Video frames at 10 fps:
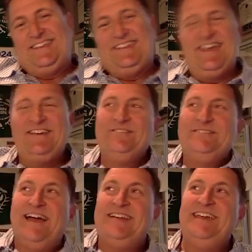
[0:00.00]
Yeah, your
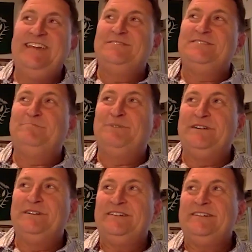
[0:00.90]
dad gave us a
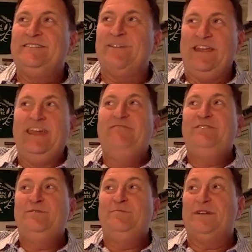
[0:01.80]
book, or he gave
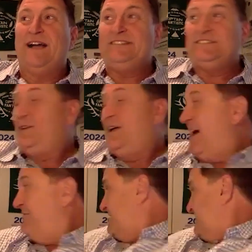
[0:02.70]
you the book. I still
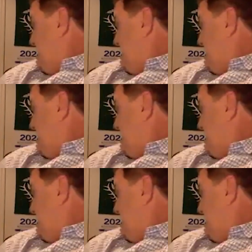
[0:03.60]
have it.